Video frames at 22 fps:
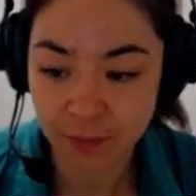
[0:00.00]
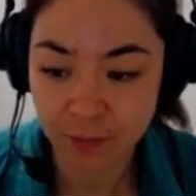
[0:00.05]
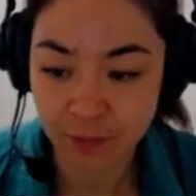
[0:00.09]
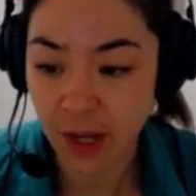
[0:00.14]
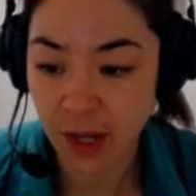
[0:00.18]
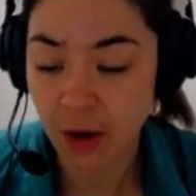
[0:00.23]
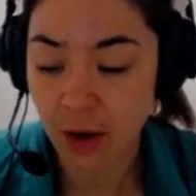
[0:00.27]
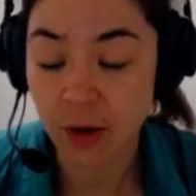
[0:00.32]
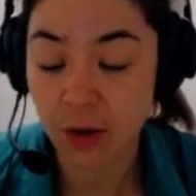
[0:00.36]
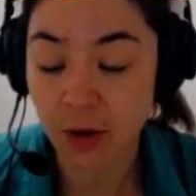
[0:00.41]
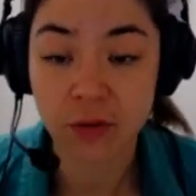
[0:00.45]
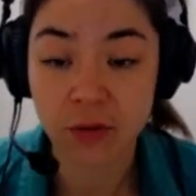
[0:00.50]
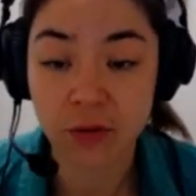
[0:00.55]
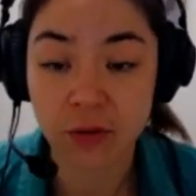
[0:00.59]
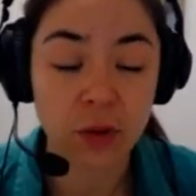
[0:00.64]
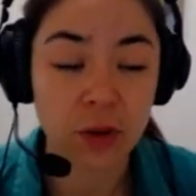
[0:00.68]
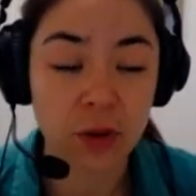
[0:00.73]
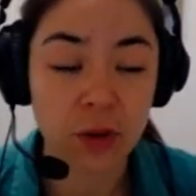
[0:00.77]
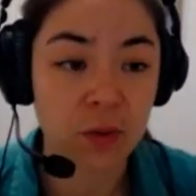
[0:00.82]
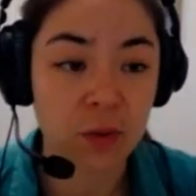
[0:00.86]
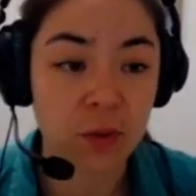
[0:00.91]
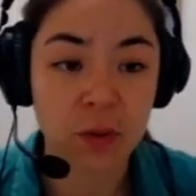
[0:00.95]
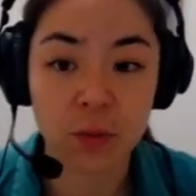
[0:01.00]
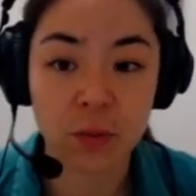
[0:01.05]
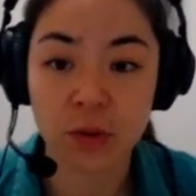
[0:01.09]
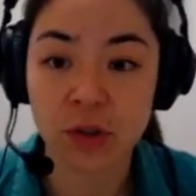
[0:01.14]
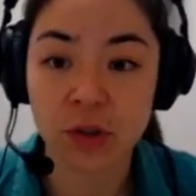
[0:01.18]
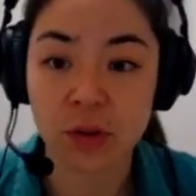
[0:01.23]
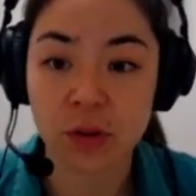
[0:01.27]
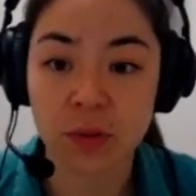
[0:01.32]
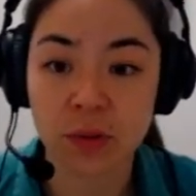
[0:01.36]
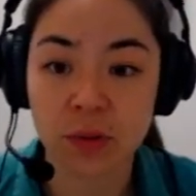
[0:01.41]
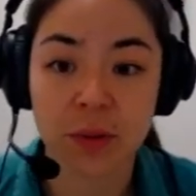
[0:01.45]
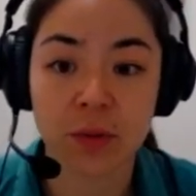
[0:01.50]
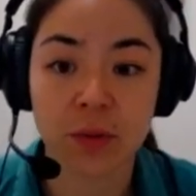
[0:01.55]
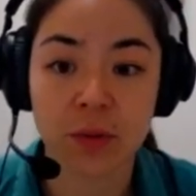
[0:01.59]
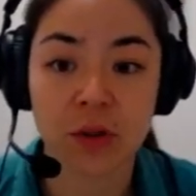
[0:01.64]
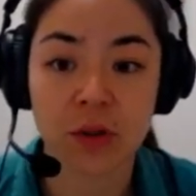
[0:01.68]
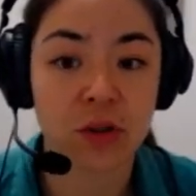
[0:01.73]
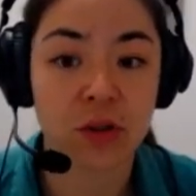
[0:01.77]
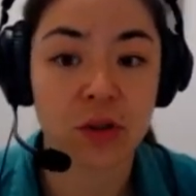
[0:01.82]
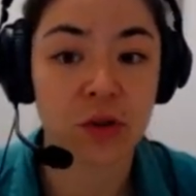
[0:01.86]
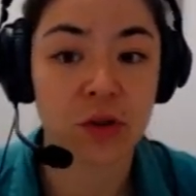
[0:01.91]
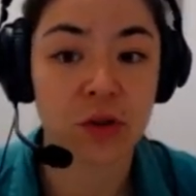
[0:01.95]
Now, if you would like people to be able
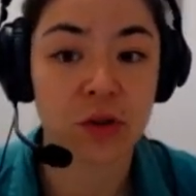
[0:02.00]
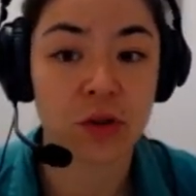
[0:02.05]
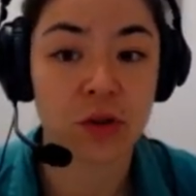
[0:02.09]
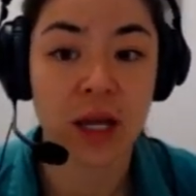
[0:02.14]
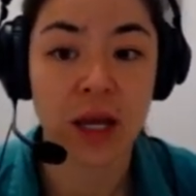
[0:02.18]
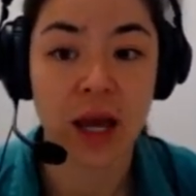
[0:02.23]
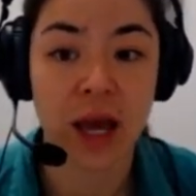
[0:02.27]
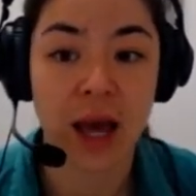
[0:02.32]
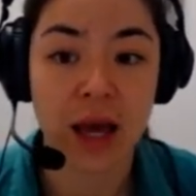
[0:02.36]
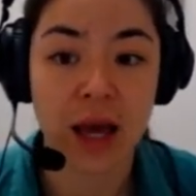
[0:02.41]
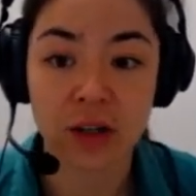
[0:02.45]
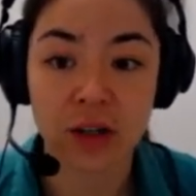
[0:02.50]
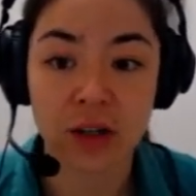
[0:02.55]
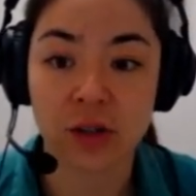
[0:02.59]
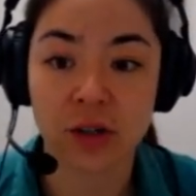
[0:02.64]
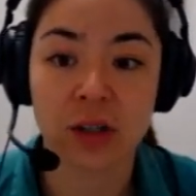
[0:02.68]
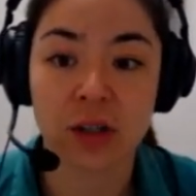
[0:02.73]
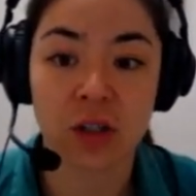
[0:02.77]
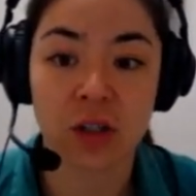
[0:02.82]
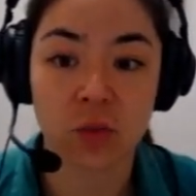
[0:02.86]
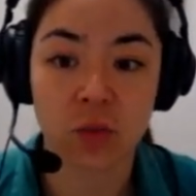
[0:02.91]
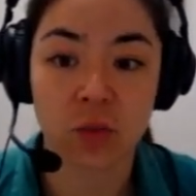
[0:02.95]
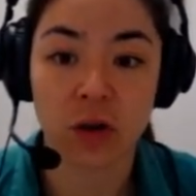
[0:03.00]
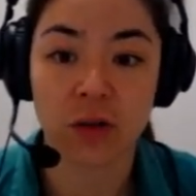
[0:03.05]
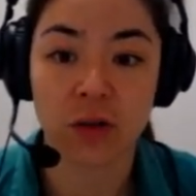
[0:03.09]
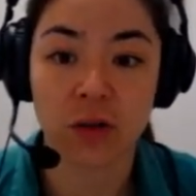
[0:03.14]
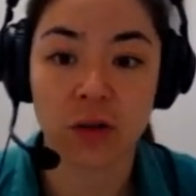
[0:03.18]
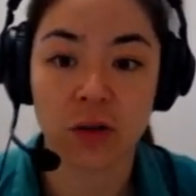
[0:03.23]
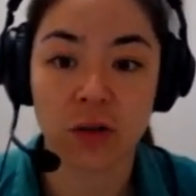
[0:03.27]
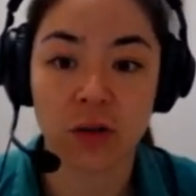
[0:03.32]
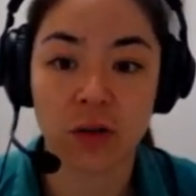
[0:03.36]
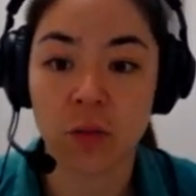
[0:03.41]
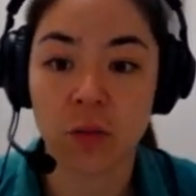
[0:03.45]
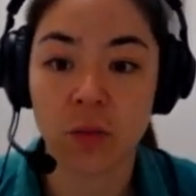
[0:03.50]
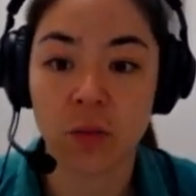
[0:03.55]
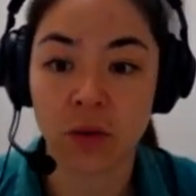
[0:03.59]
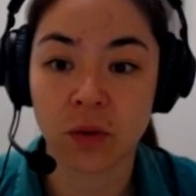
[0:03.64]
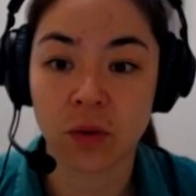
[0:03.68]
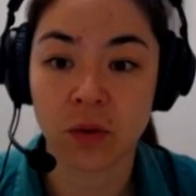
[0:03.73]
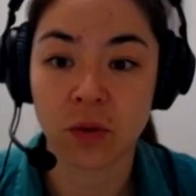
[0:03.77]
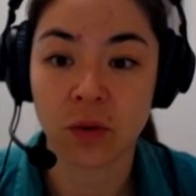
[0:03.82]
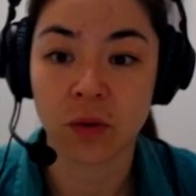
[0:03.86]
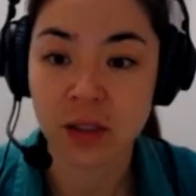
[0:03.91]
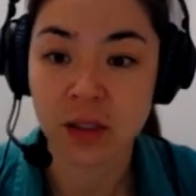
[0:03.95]
to enter this workflow more than
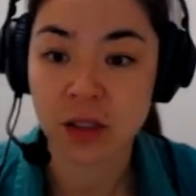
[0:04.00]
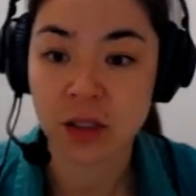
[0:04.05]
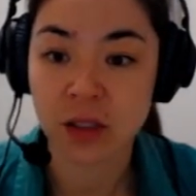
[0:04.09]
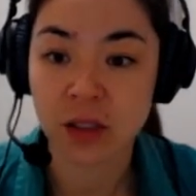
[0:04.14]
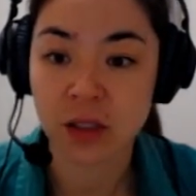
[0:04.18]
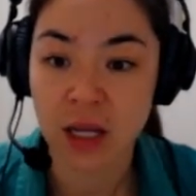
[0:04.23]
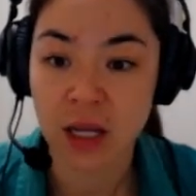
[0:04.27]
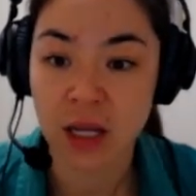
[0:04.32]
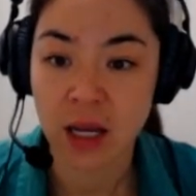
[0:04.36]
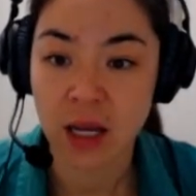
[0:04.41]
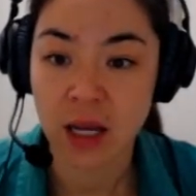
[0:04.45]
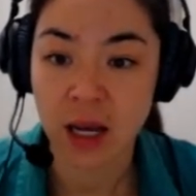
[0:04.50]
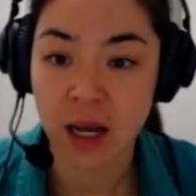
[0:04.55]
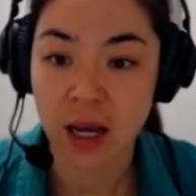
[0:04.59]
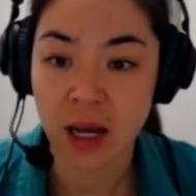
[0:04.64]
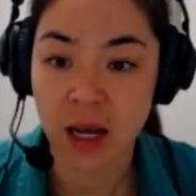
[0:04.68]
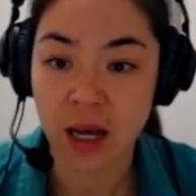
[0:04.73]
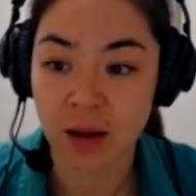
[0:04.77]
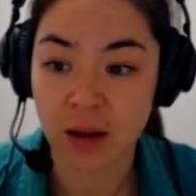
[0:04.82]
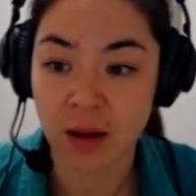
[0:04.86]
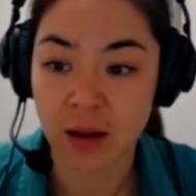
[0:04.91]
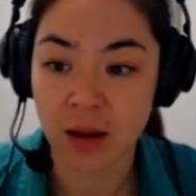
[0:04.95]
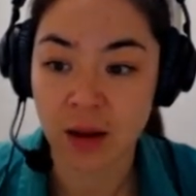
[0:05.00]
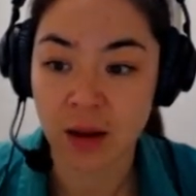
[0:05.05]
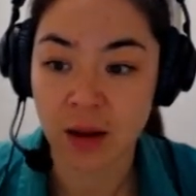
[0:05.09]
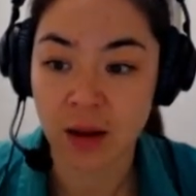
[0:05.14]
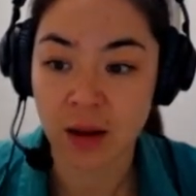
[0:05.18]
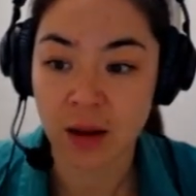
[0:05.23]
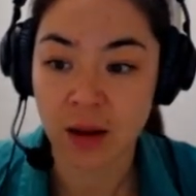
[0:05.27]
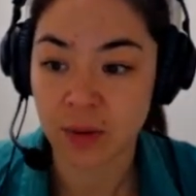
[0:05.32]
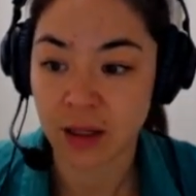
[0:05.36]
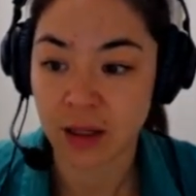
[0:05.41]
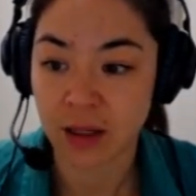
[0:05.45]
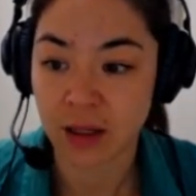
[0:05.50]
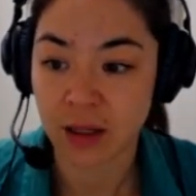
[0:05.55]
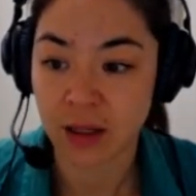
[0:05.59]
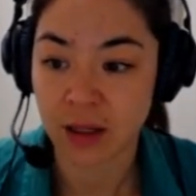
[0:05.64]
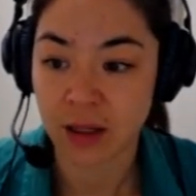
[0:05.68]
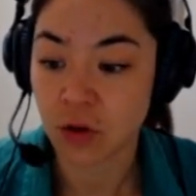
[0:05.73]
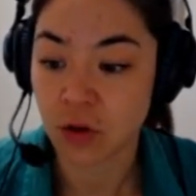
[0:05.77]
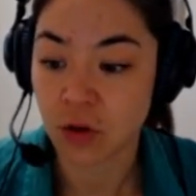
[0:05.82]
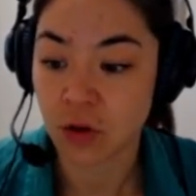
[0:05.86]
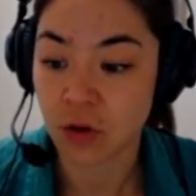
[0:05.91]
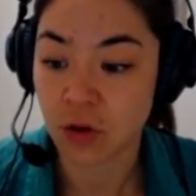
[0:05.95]
once and be
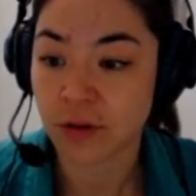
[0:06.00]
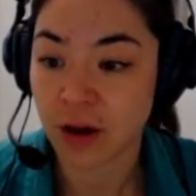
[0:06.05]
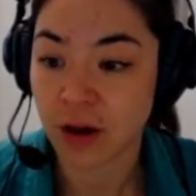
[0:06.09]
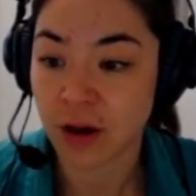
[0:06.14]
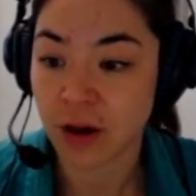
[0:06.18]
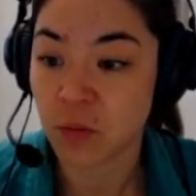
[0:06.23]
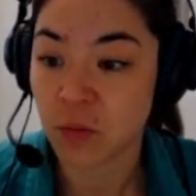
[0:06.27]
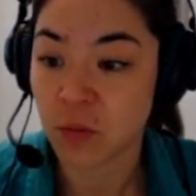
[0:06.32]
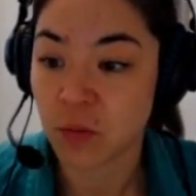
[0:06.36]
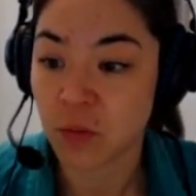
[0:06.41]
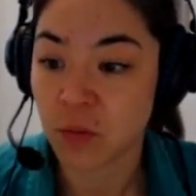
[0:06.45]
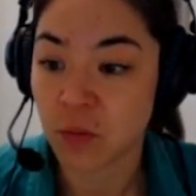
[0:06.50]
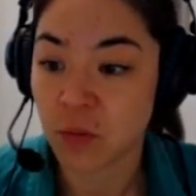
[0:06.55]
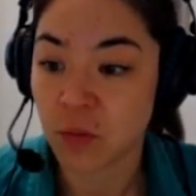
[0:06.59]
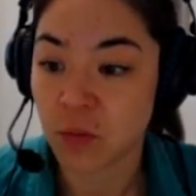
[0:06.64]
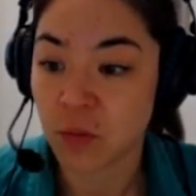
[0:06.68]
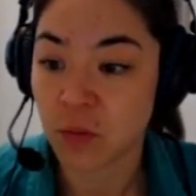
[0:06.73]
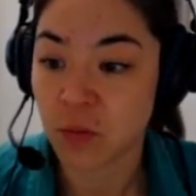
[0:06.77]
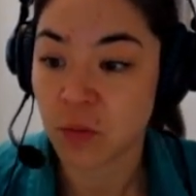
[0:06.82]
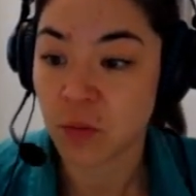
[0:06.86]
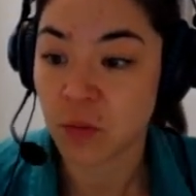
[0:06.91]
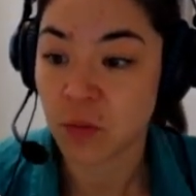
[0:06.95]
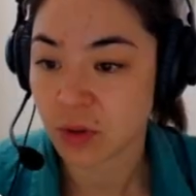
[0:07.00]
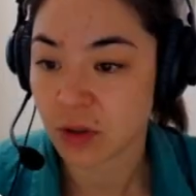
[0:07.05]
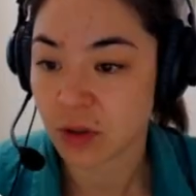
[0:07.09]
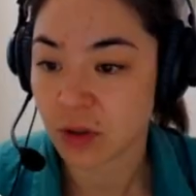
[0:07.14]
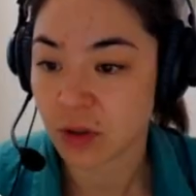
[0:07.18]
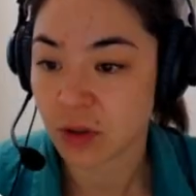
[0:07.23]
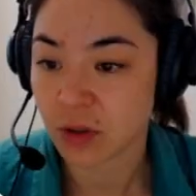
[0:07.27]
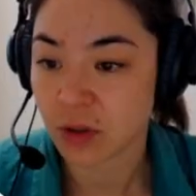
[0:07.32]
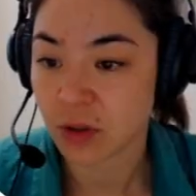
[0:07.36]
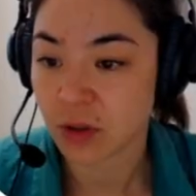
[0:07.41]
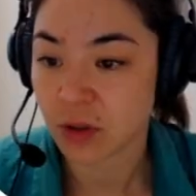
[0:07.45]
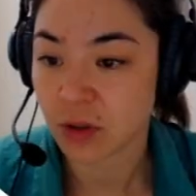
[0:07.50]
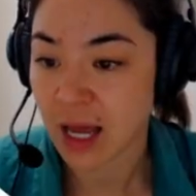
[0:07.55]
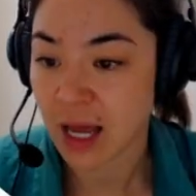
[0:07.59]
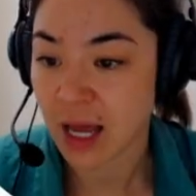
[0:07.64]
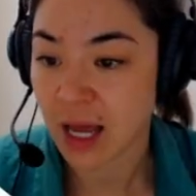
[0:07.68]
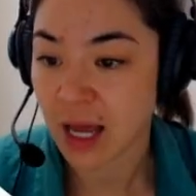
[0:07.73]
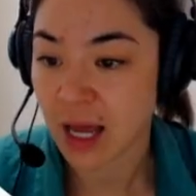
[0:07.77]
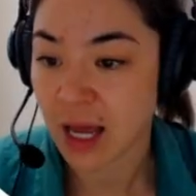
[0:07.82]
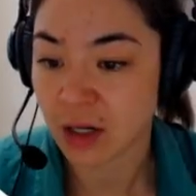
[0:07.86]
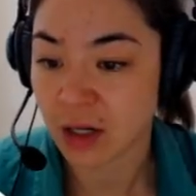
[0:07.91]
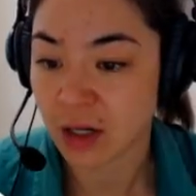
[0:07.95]
notified more than once, we're going to say allow
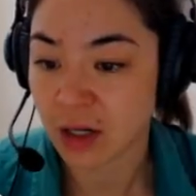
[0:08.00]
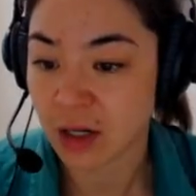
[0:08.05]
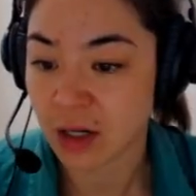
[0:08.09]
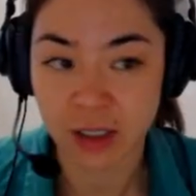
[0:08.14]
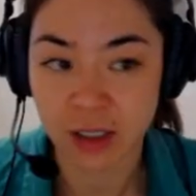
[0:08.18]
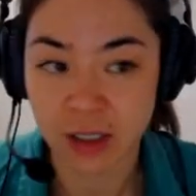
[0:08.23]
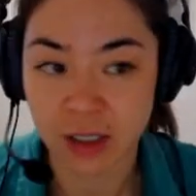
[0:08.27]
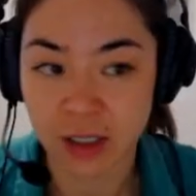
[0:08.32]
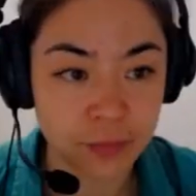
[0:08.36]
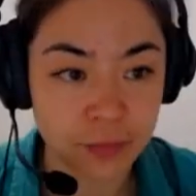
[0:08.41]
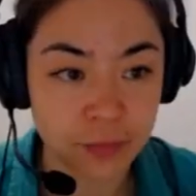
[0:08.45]
reentry